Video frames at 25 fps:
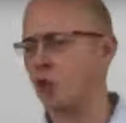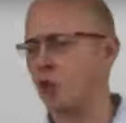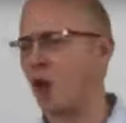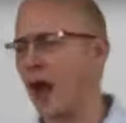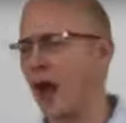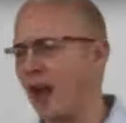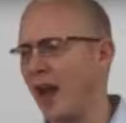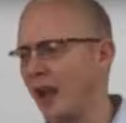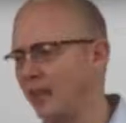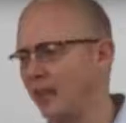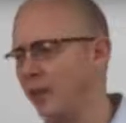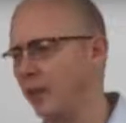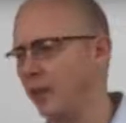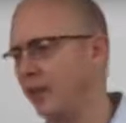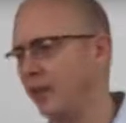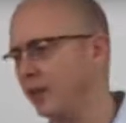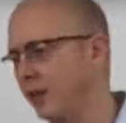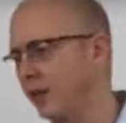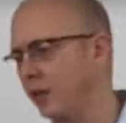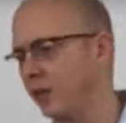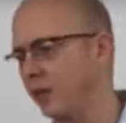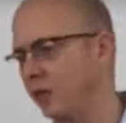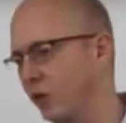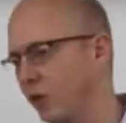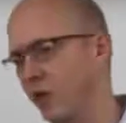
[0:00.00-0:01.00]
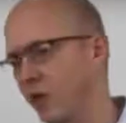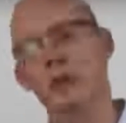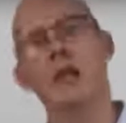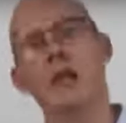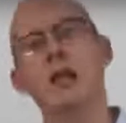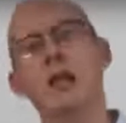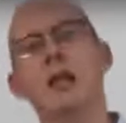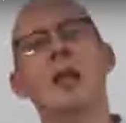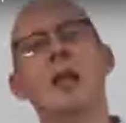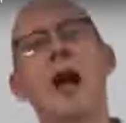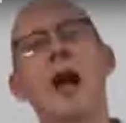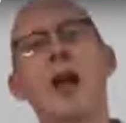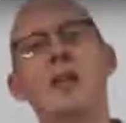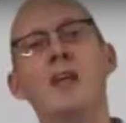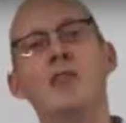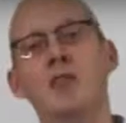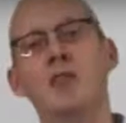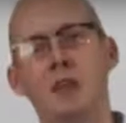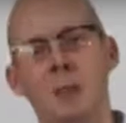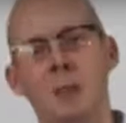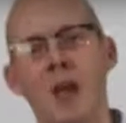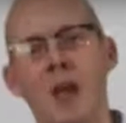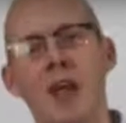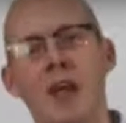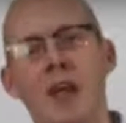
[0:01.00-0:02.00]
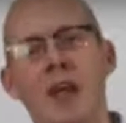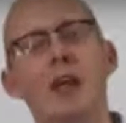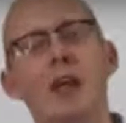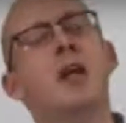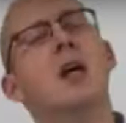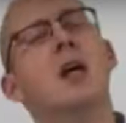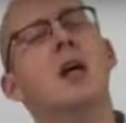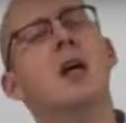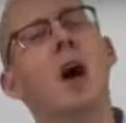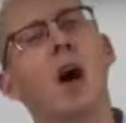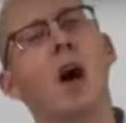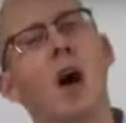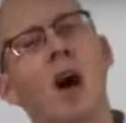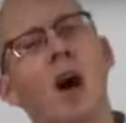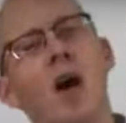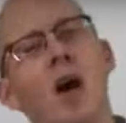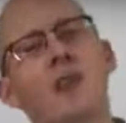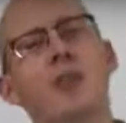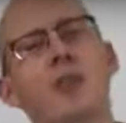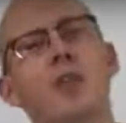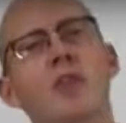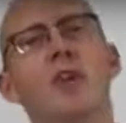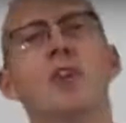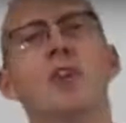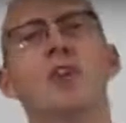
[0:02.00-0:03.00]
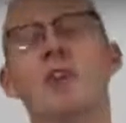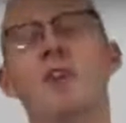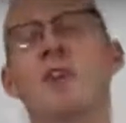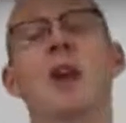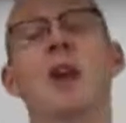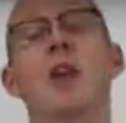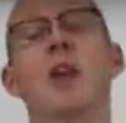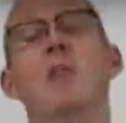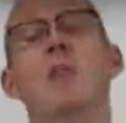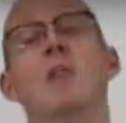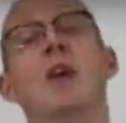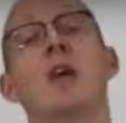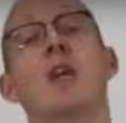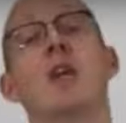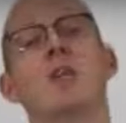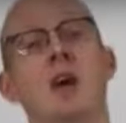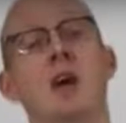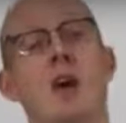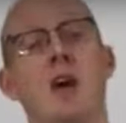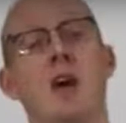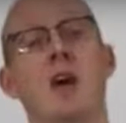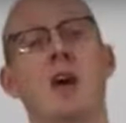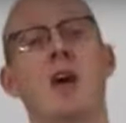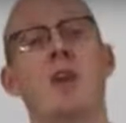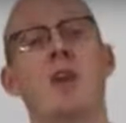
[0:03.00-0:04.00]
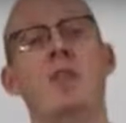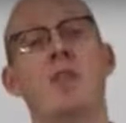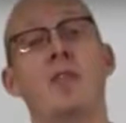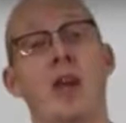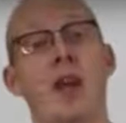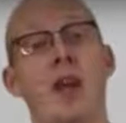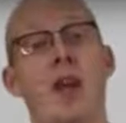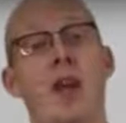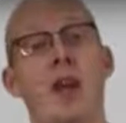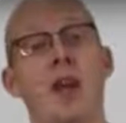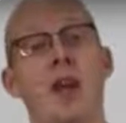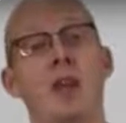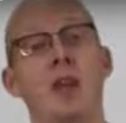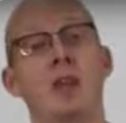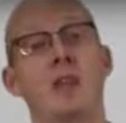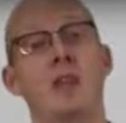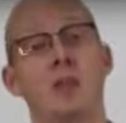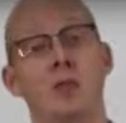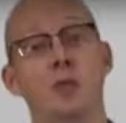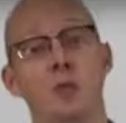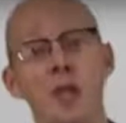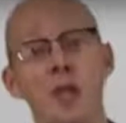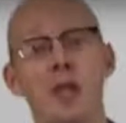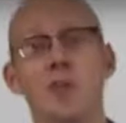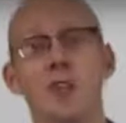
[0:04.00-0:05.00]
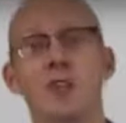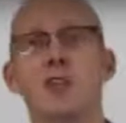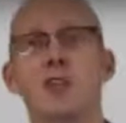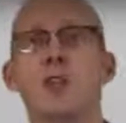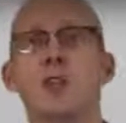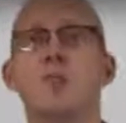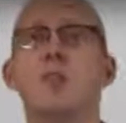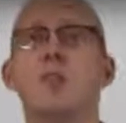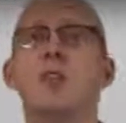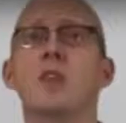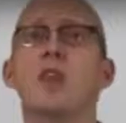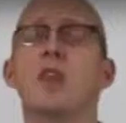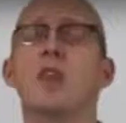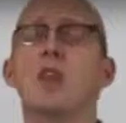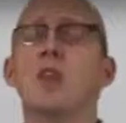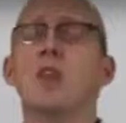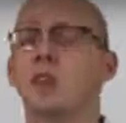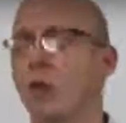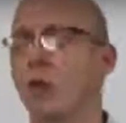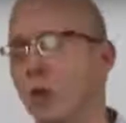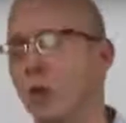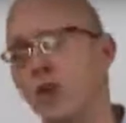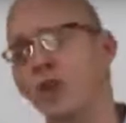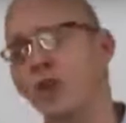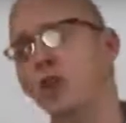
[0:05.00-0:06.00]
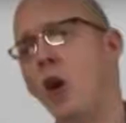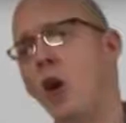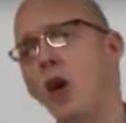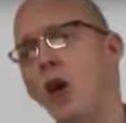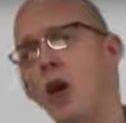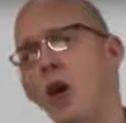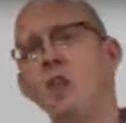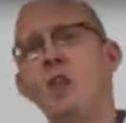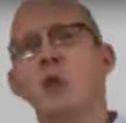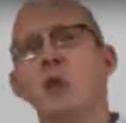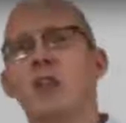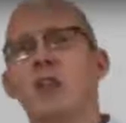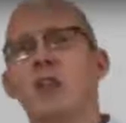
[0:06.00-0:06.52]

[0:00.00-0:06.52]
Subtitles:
track the sort of the lifespan of the development of a speech. So we start off